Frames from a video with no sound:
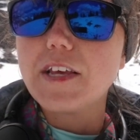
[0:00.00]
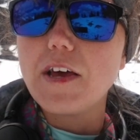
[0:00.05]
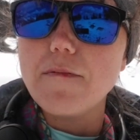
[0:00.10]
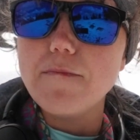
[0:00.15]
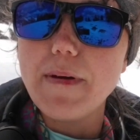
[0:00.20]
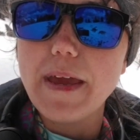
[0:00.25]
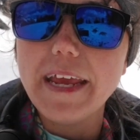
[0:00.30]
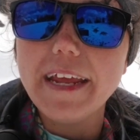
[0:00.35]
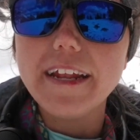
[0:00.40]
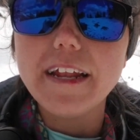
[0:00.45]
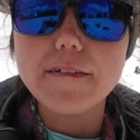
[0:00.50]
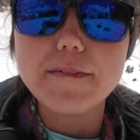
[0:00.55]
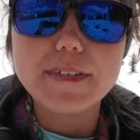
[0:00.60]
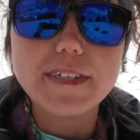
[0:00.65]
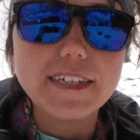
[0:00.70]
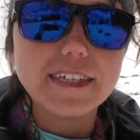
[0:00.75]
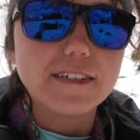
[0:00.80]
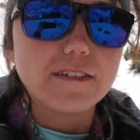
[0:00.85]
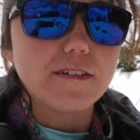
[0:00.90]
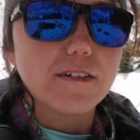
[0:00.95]
I made it up to
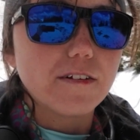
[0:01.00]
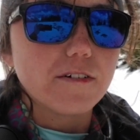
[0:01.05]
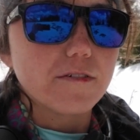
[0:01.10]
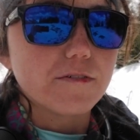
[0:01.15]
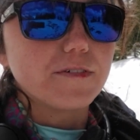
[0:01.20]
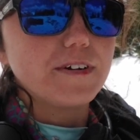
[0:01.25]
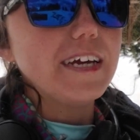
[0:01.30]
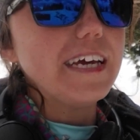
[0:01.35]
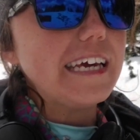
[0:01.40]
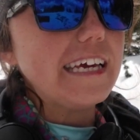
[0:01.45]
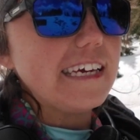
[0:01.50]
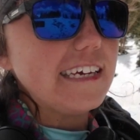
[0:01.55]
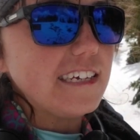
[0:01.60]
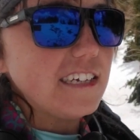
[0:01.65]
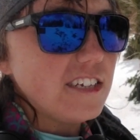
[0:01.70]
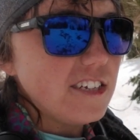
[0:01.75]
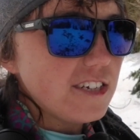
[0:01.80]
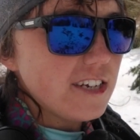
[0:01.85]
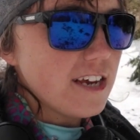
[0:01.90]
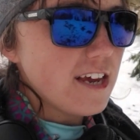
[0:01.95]
this little
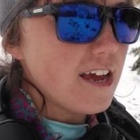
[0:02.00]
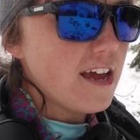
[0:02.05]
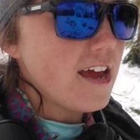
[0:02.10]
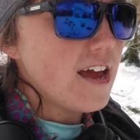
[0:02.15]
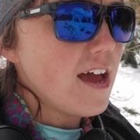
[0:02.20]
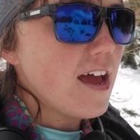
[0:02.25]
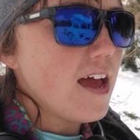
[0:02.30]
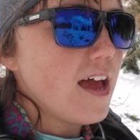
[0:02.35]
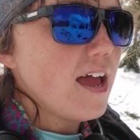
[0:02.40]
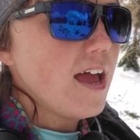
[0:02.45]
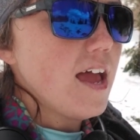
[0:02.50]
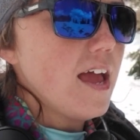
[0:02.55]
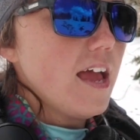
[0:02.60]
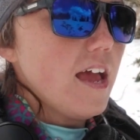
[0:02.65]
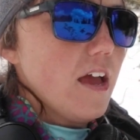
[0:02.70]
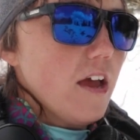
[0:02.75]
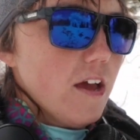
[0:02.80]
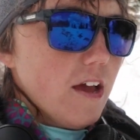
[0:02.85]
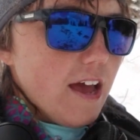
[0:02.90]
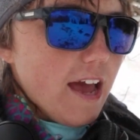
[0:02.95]
ridge
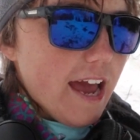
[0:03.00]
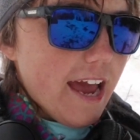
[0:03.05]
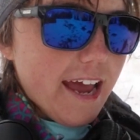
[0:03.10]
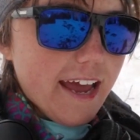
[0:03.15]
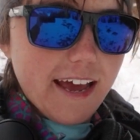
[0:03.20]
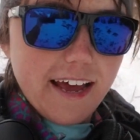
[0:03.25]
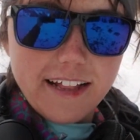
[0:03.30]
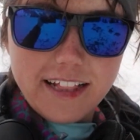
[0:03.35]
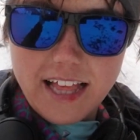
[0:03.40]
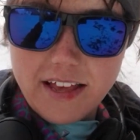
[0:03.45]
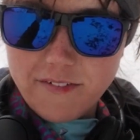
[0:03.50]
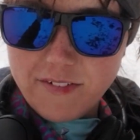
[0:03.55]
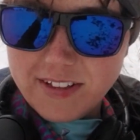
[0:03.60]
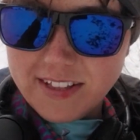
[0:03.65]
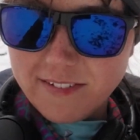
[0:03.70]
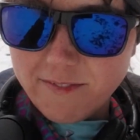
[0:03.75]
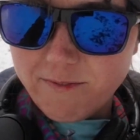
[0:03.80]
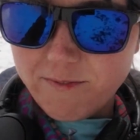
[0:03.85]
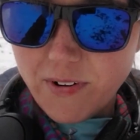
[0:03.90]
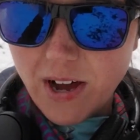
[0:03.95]
at
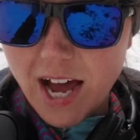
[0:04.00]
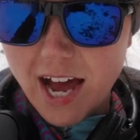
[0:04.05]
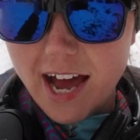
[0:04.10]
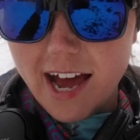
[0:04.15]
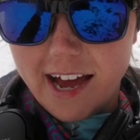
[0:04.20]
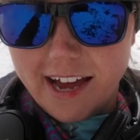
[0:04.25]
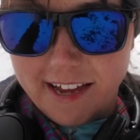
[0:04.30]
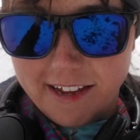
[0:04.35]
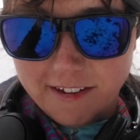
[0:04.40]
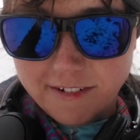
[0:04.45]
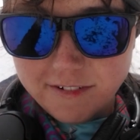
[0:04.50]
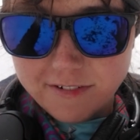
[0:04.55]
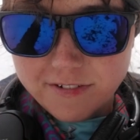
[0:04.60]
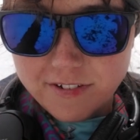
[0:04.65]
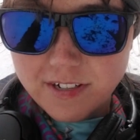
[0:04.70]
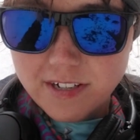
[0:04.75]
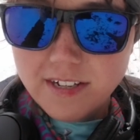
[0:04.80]
11:05